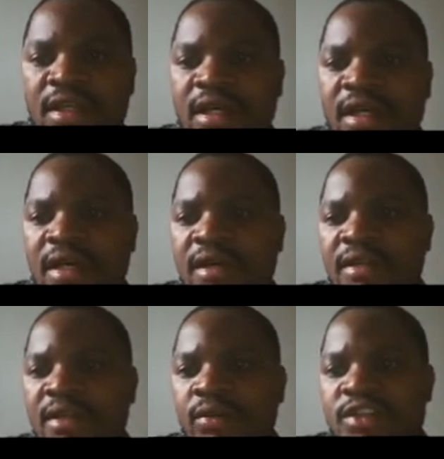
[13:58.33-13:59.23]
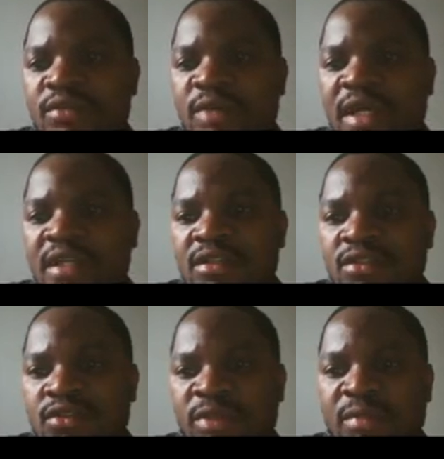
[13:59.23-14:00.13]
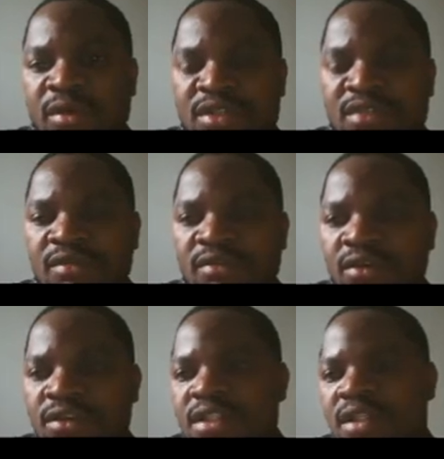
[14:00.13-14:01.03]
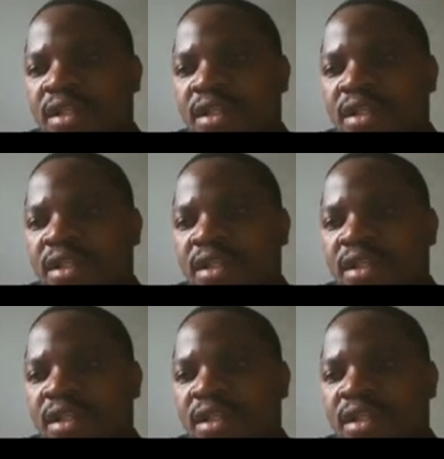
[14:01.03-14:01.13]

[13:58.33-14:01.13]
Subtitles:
The question mark should be positive, of course,